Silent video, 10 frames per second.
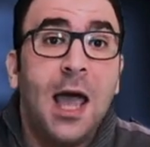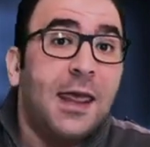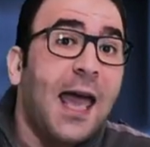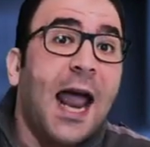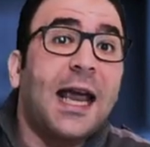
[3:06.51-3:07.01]

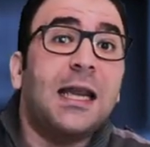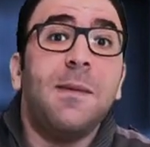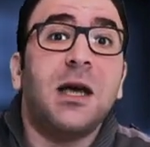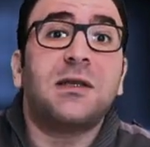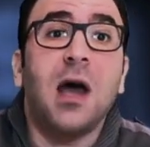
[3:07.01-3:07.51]
The
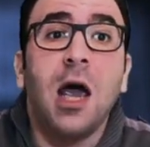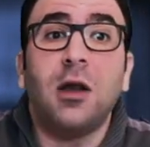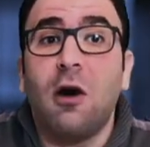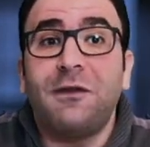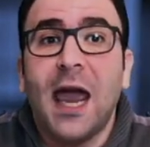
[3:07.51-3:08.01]
academic side
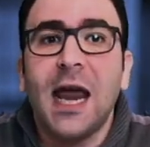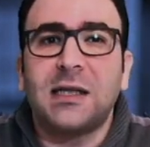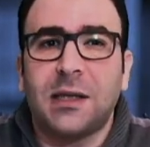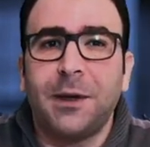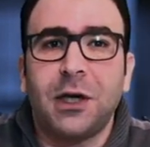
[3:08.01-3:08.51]
of the
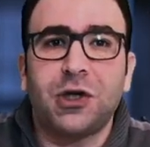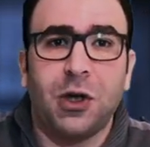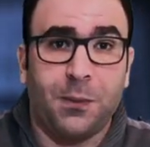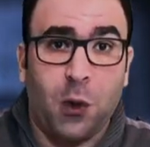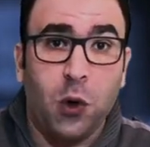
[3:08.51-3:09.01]

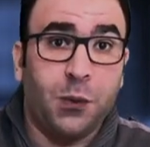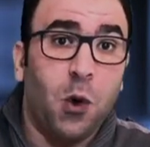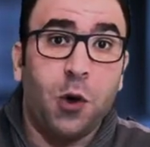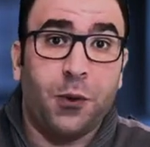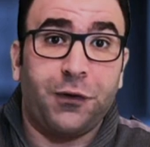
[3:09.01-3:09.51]
expedition brought
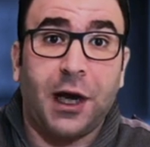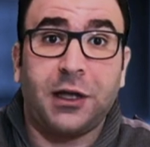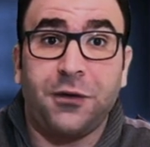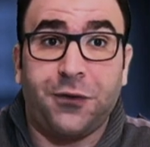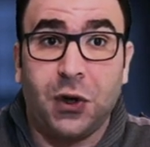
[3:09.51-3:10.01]
more
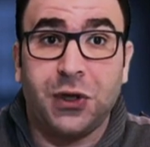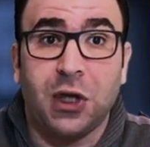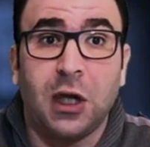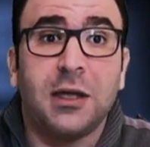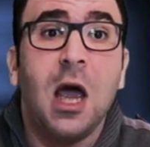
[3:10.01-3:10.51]
productive
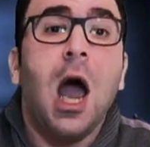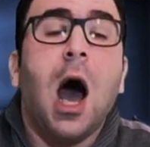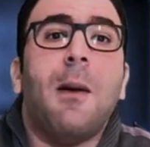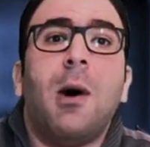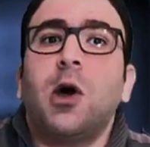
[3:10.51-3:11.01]
results,
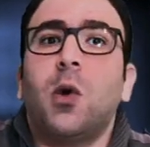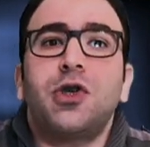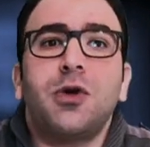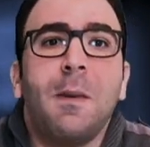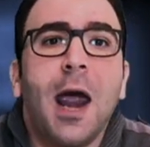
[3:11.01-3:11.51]
among
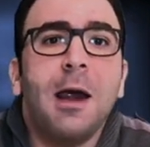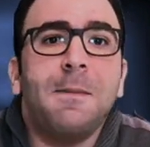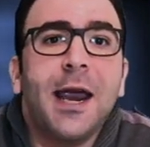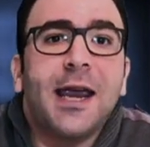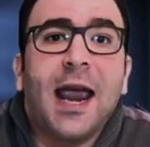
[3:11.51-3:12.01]
which may
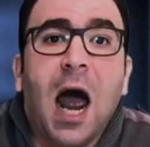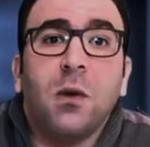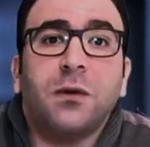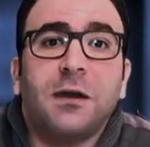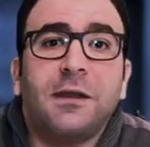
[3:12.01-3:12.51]
be
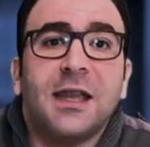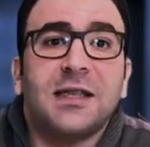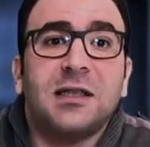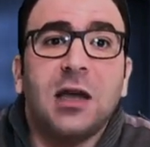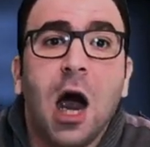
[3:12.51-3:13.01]
counted the
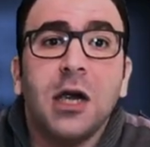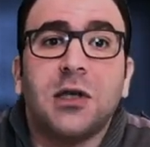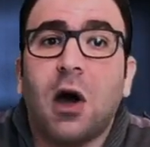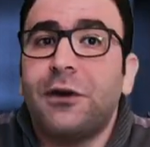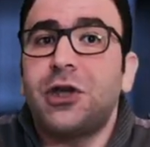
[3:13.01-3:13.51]
science
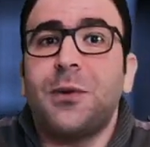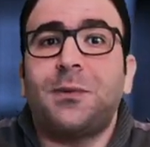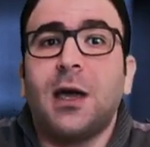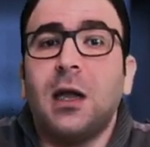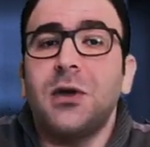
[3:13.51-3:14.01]
of
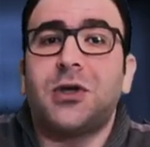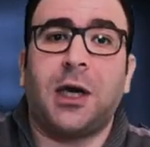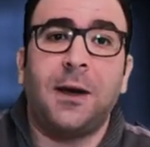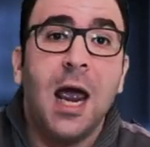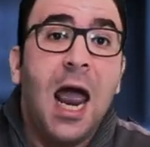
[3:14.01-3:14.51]
Egyptology.